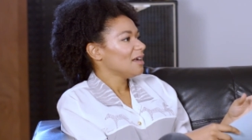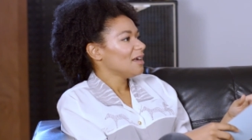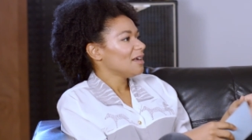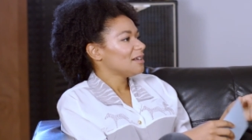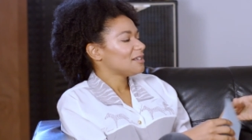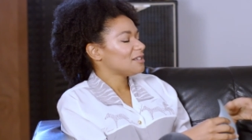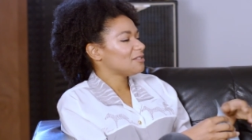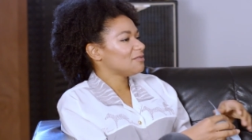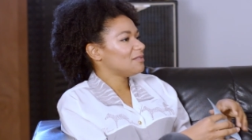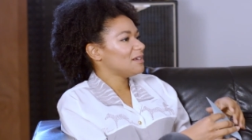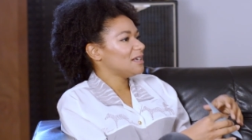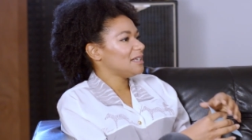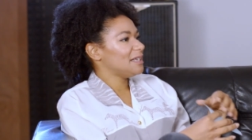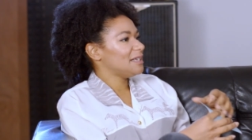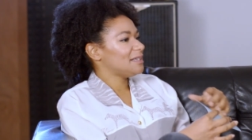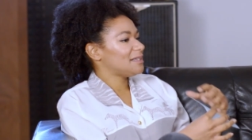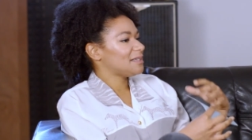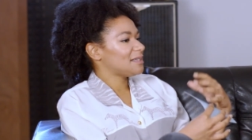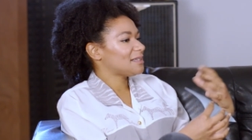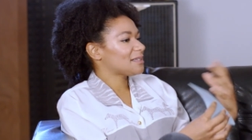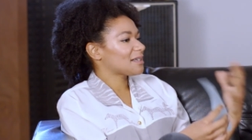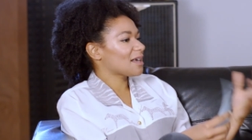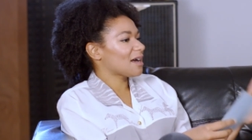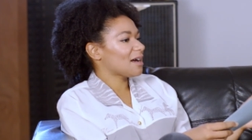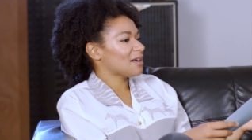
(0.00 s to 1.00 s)
to really
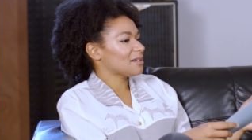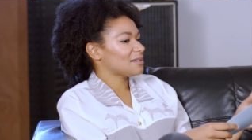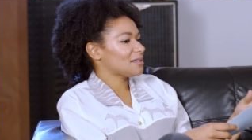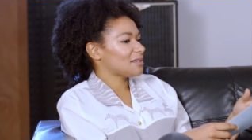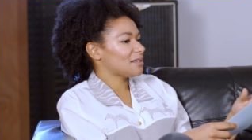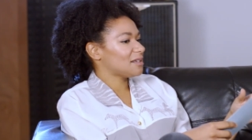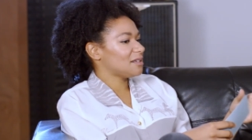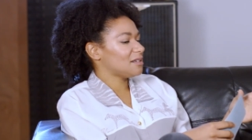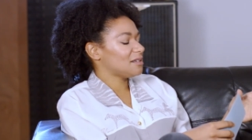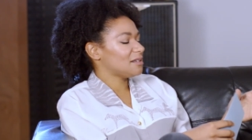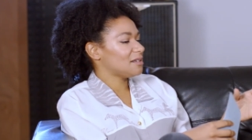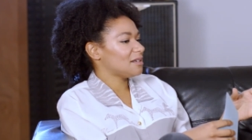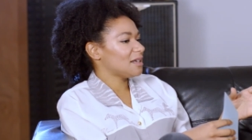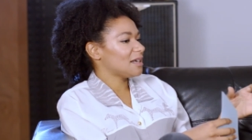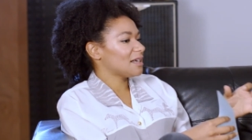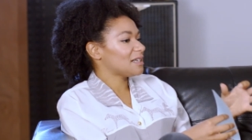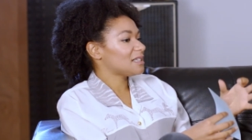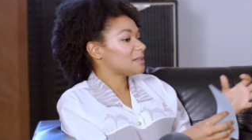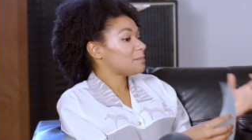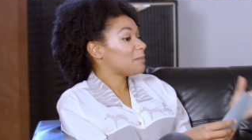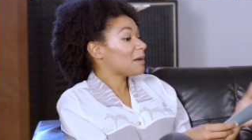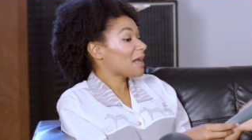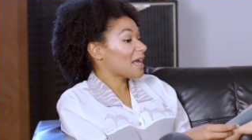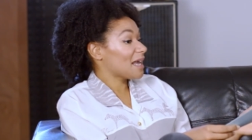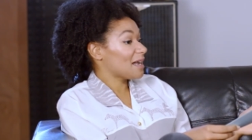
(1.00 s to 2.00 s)
discuss and
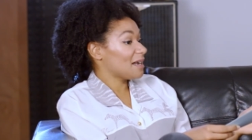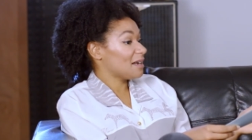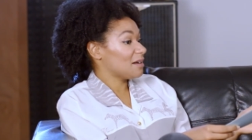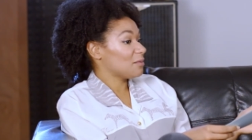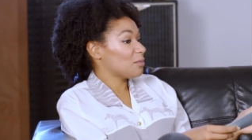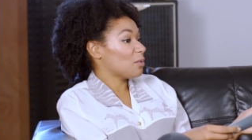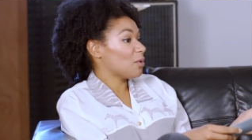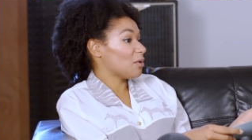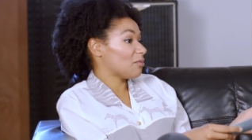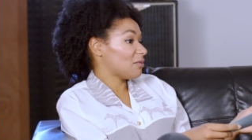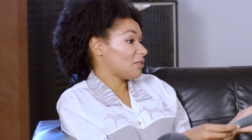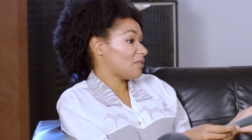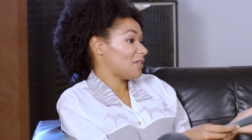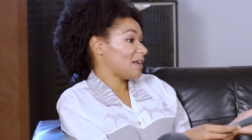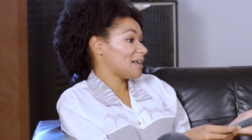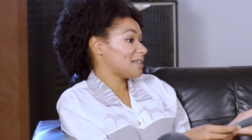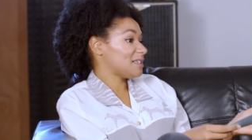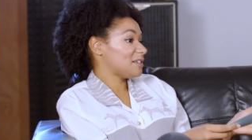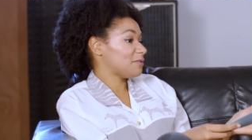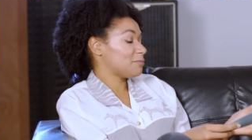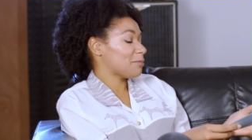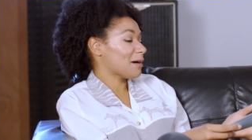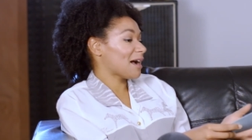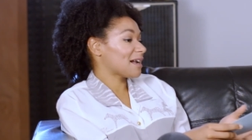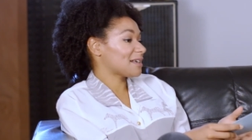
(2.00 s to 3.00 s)
explain what
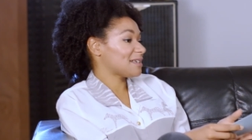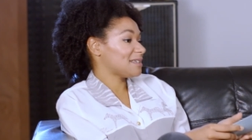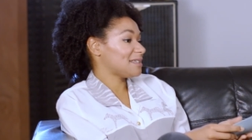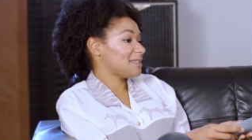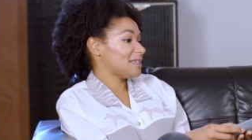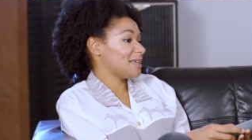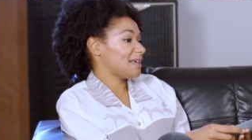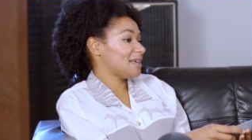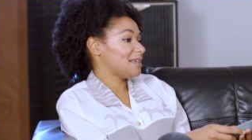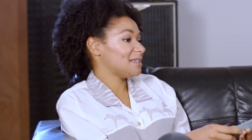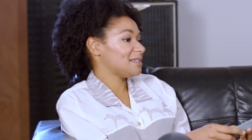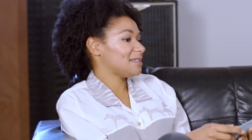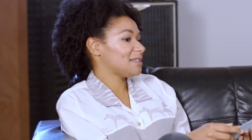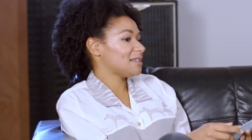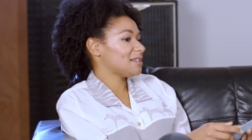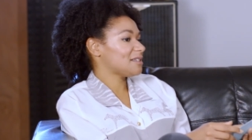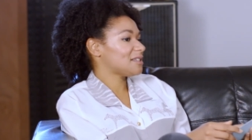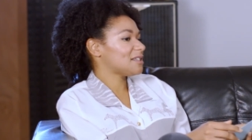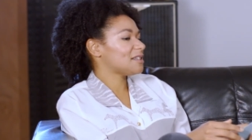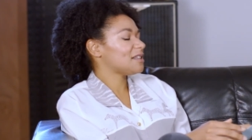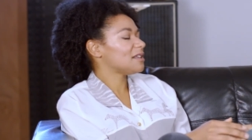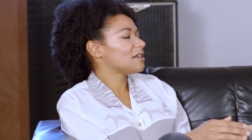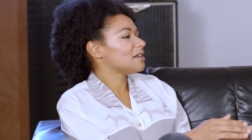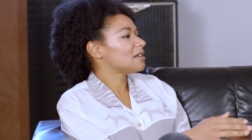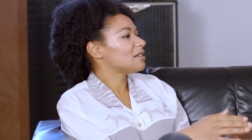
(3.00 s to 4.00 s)
reflective practice is, so
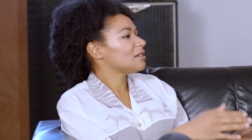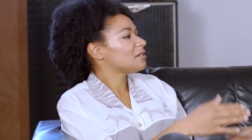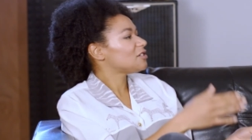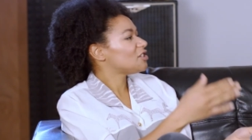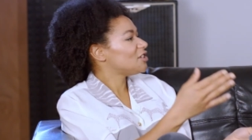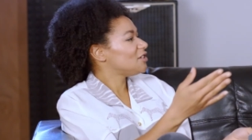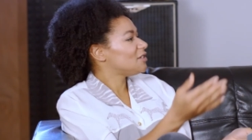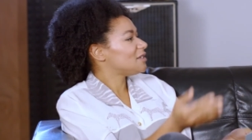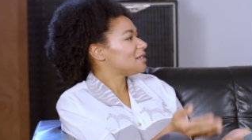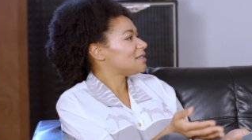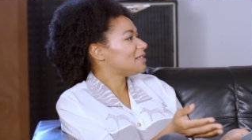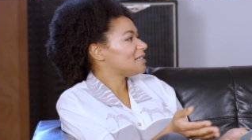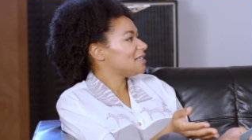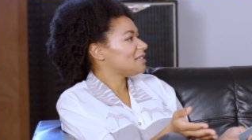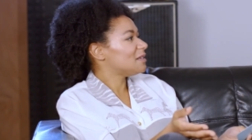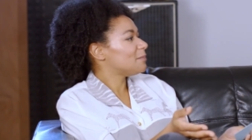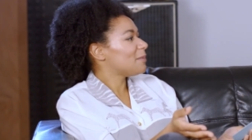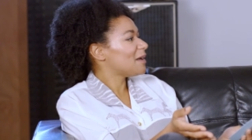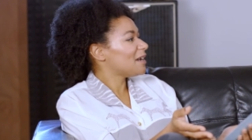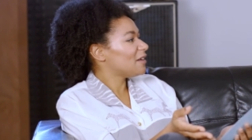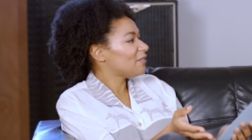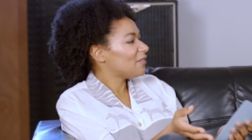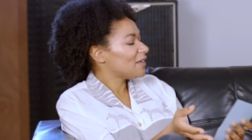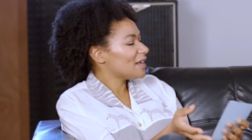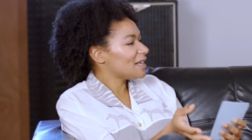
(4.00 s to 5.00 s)
that tutors see the
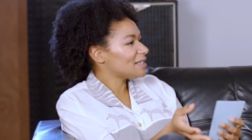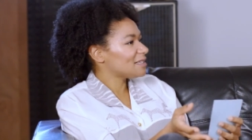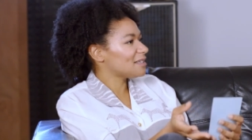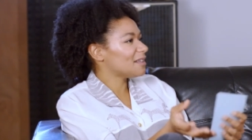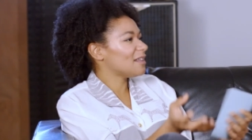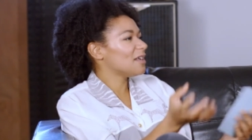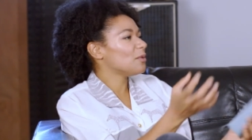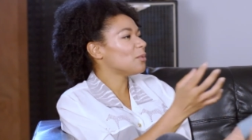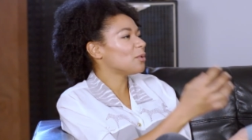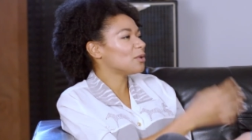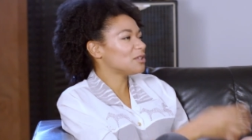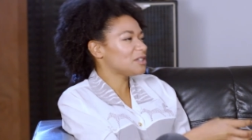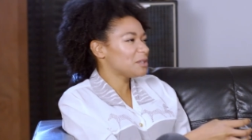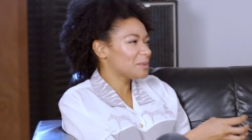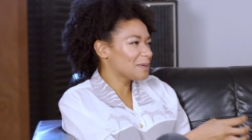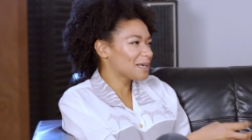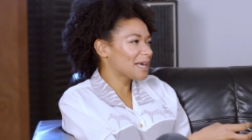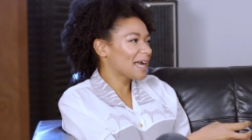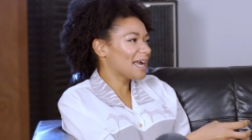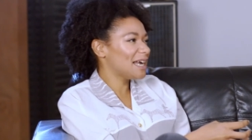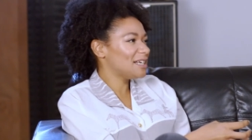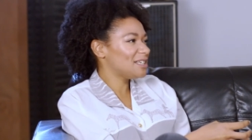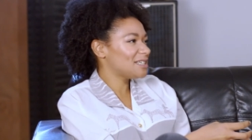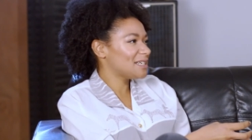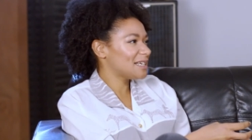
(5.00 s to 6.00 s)
benefits and they want to
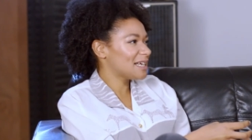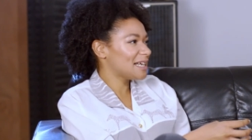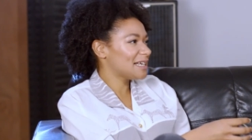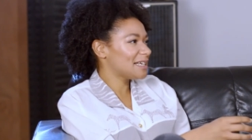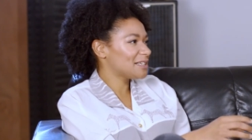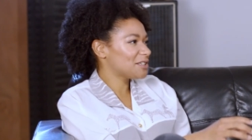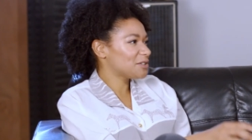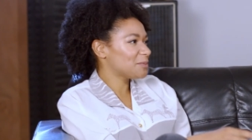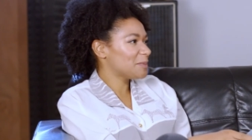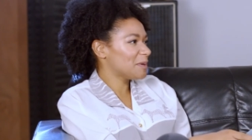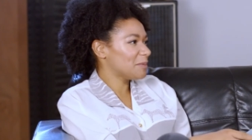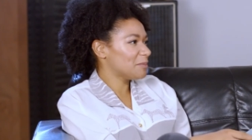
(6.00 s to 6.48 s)
engage in it a little bit